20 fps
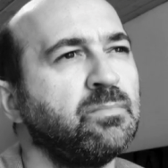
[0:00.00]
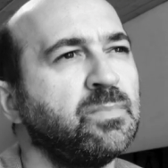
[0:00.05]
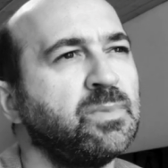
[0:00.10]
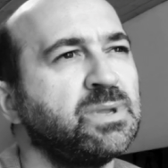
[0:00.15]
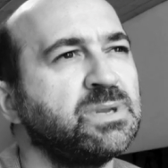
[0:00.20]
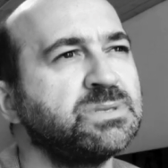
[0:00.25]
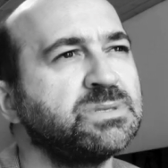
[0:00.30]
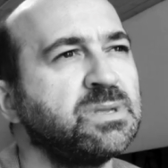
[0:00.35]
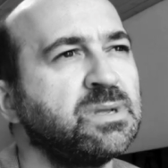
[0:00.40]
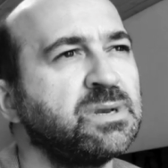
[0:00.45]

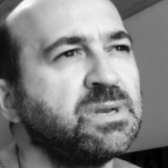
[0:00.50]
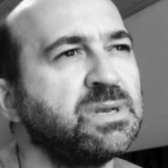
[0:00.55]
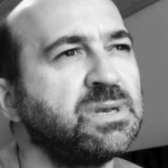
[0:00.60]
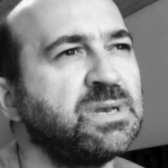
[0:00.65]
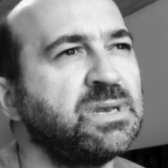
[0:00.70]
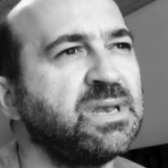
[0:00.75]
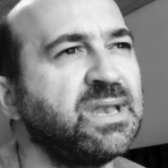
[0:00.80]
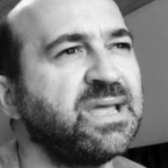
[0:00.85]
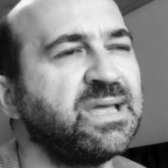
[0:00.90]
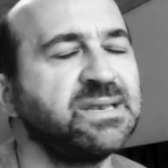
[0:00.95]
it is not
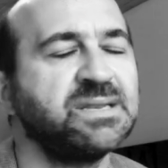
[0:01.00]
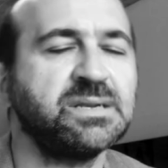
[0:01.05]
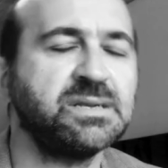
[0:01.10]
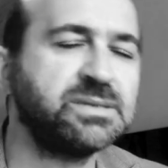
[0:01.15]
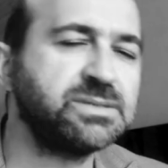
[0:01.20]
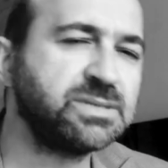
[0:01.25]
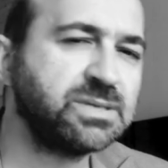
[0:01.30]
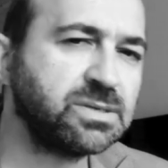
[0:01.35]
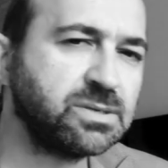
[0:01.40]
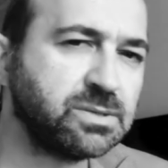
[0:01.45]
an
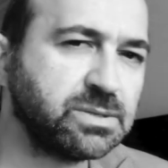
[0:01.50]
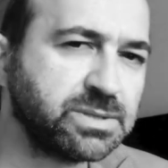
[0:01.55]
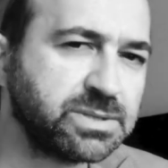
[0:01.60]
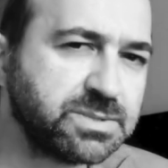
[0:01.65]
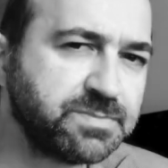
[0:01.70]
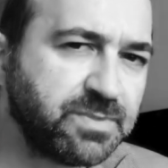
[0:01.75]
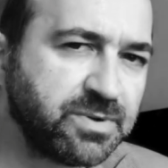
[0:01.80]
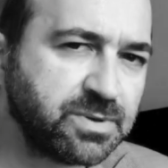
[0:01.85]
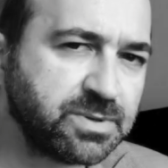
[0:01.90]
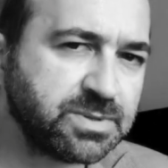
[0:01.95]
analytical
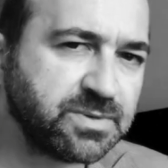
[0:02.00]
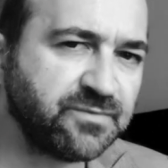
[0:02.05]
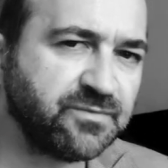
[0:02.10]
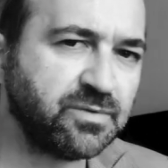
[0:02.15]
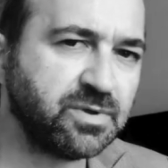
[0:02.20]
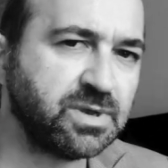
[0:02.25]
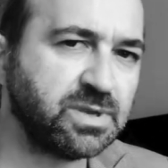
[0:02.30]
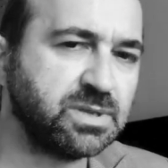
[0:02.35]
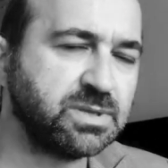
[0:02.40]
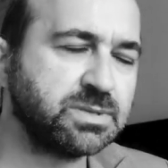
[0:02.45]
experience of
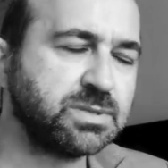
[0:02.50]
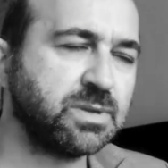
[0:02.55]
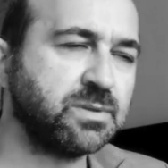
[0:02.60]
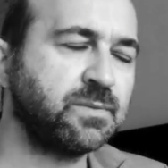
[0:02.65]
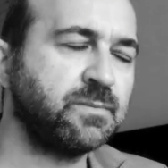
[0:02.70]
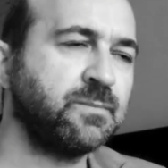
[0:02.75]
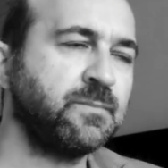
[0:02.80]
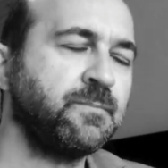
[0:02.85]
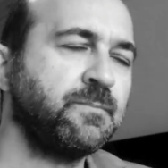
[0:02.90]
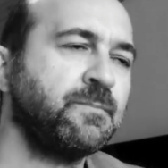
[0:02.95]
reading, so